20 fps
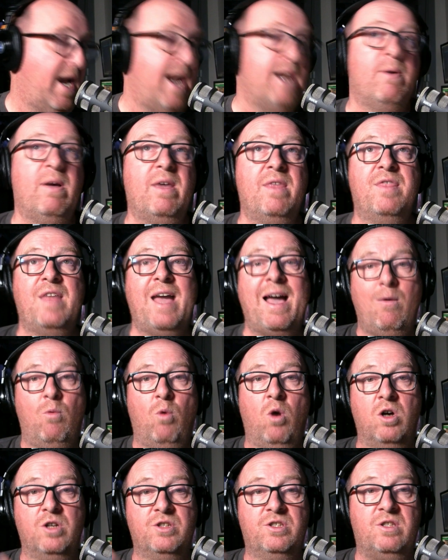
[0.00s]
Anyway, that
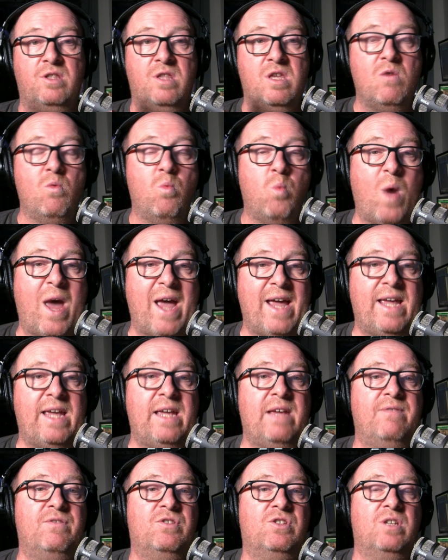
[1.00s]
was the
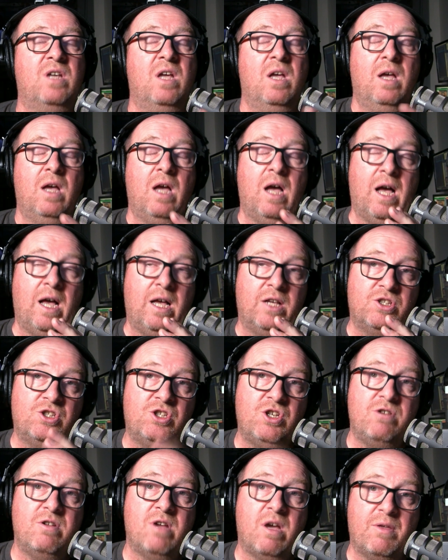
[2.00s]
Waves uh,
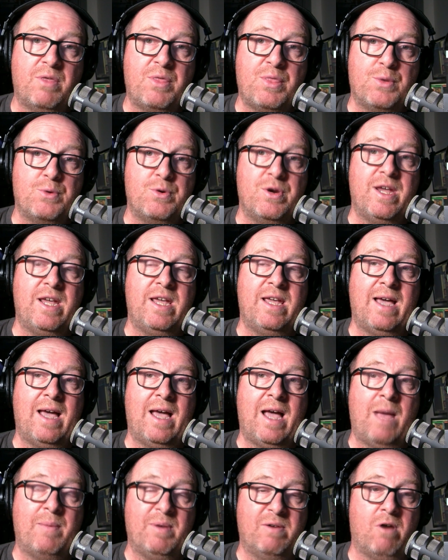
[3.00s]
Studio 3
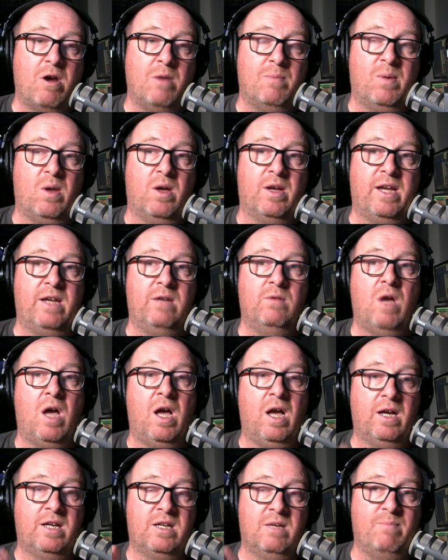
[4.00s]
Abbey Road plugin
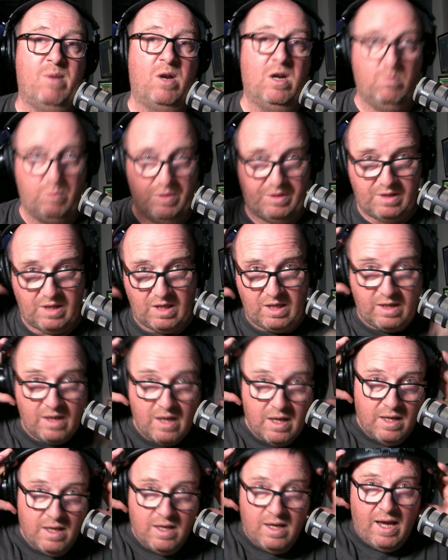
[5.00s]
uh, combined with the
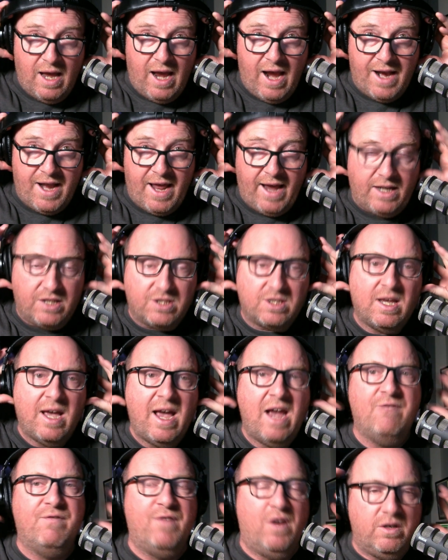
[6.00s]
NX
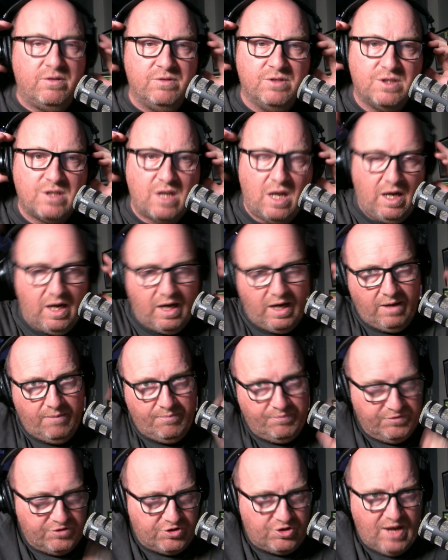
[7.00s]
headphones uh,
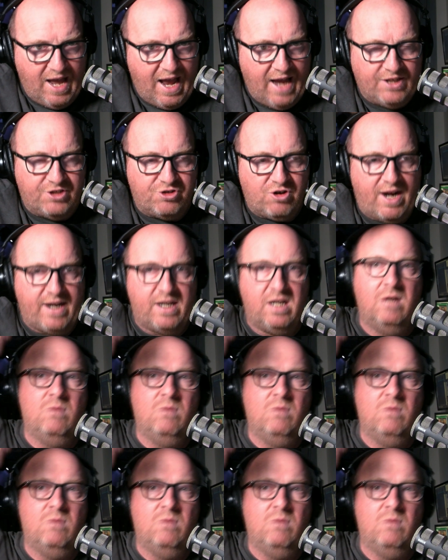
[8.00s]
head tracker,